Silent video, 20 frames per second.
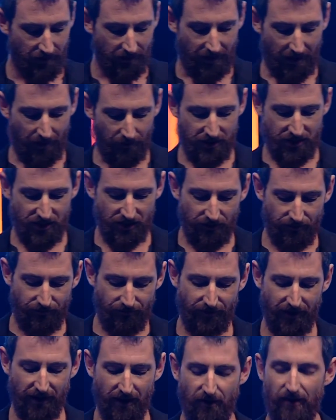That we should
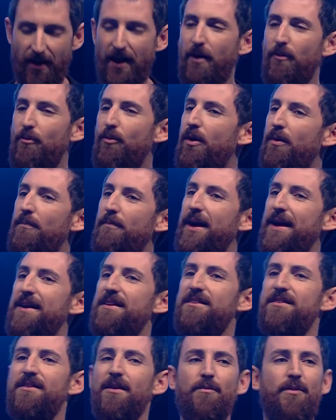figure out what
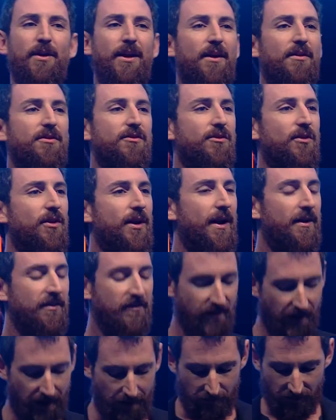makes someone else on our
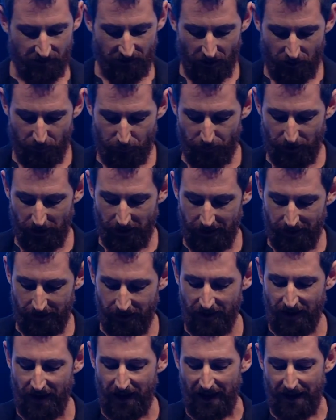team so brilliant.
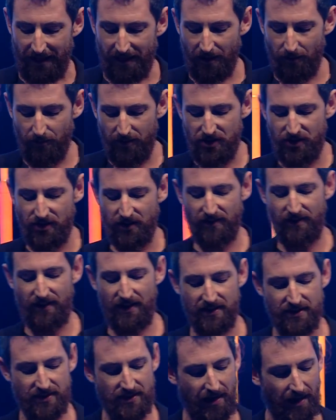And that we should
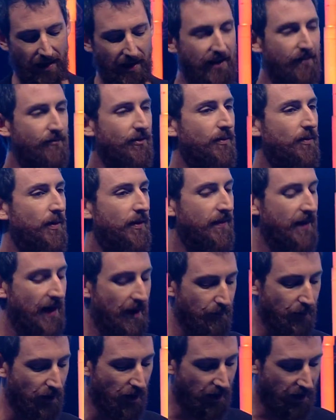then tell everyone
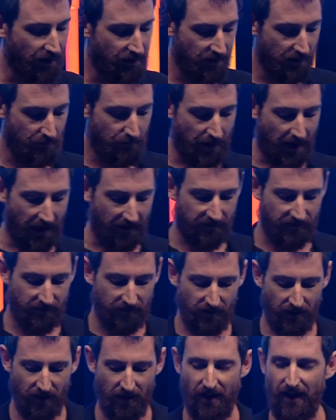that behind their backs.
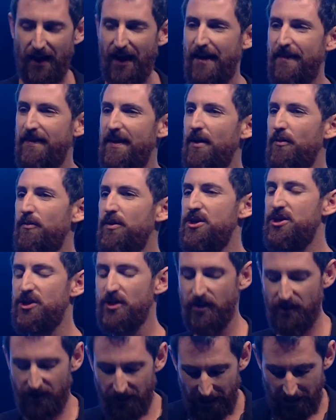And that we
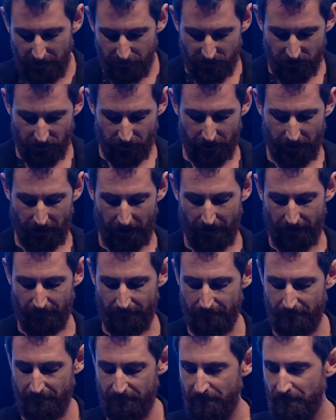should keep doing it.
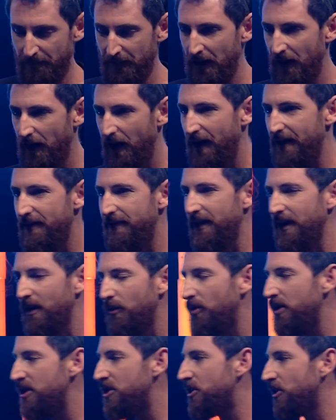I think
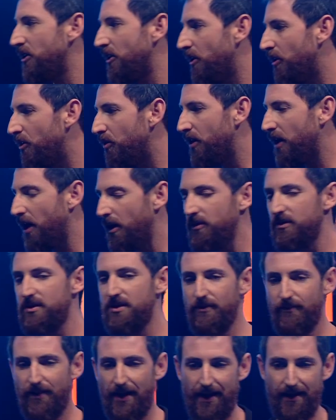we should all
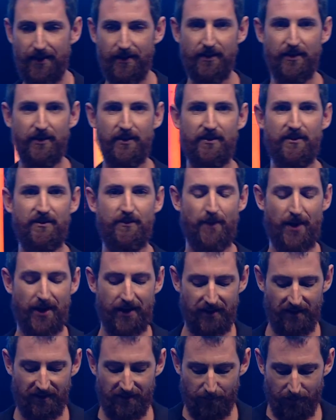cultivate
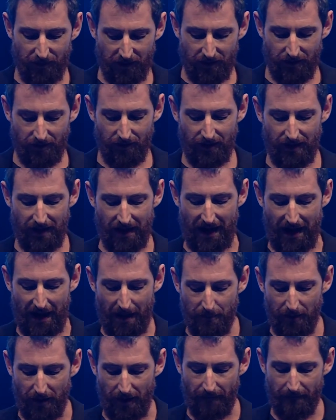Smarty's peculiar
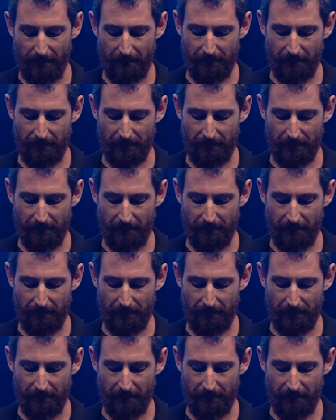habit.